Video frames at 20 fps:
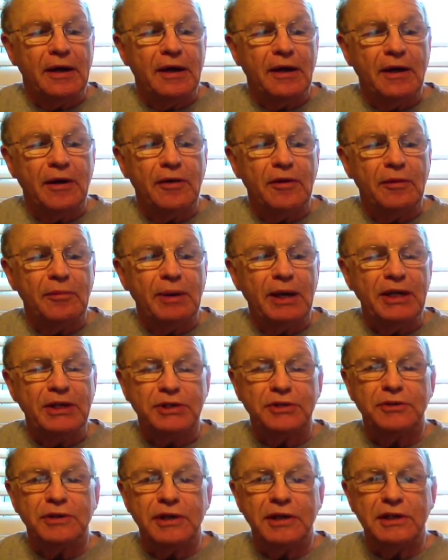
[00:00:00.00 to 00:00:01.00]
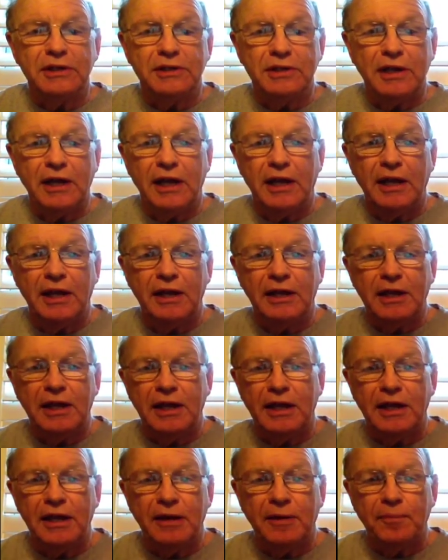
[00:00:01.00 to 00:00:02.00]
the bass strings and in
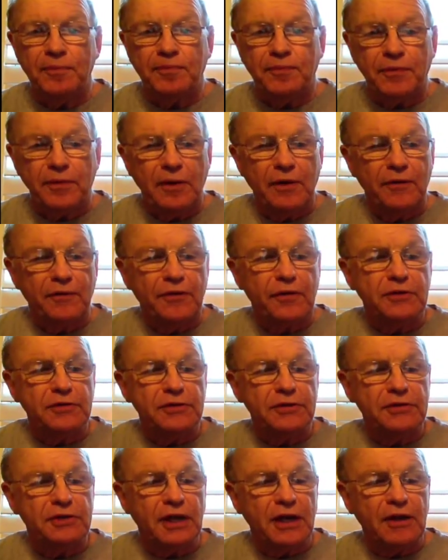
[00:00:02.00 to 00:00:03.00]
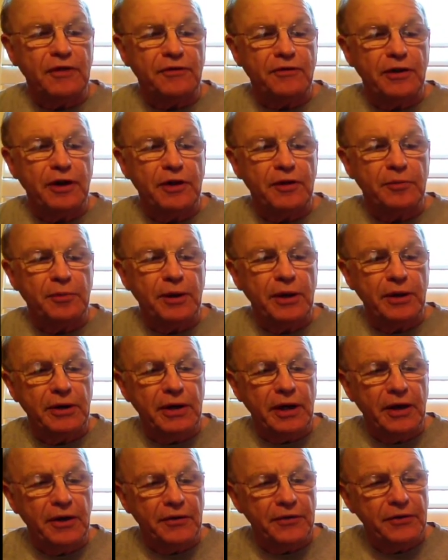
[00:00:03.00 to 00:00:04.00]
the 1st and 2nd frets, but here
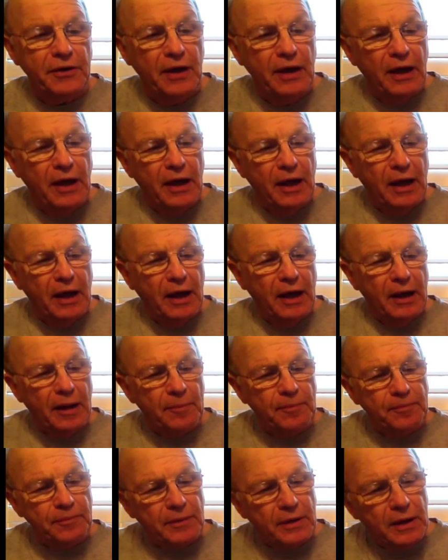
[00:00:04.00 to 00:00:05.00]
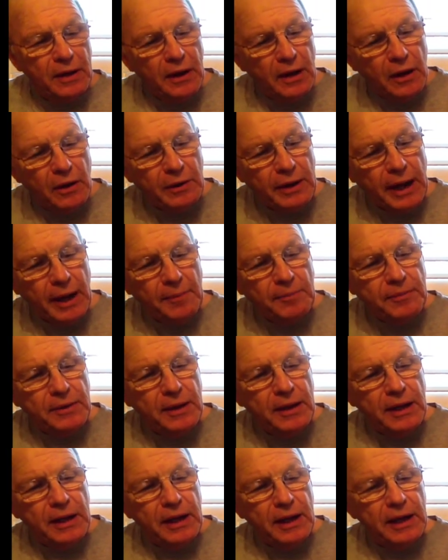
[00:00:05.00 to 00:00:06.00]
it is. Okay,
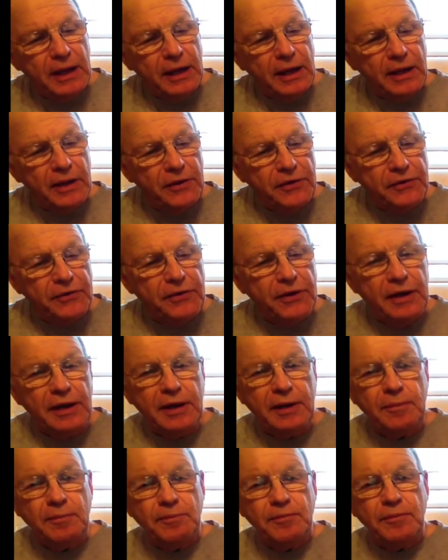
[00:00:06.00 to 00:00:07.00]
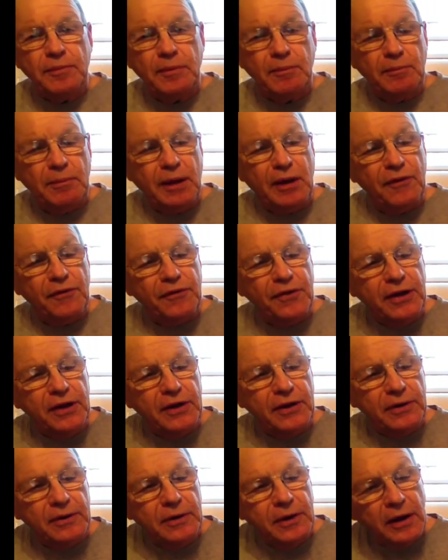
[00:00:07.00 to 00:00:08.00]
it is the middle
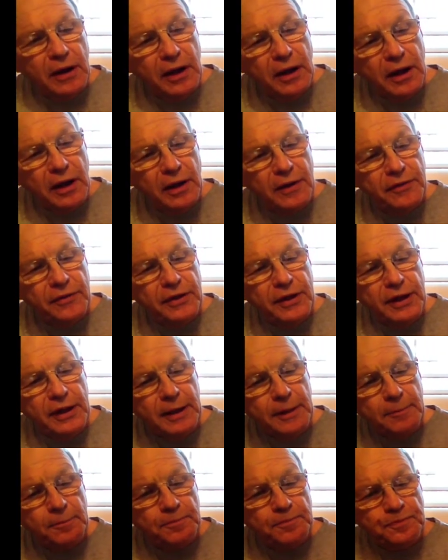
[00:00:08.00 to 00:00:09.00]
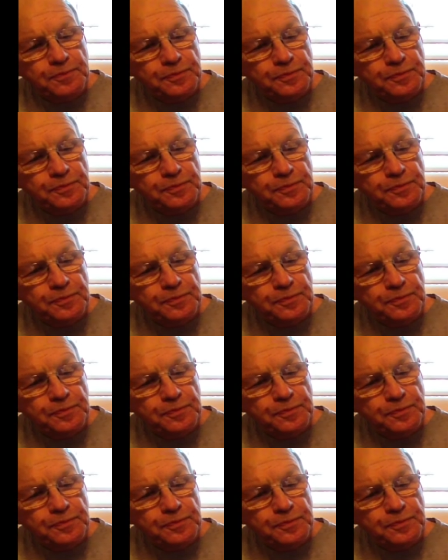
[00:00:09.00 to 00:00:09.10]
finger on the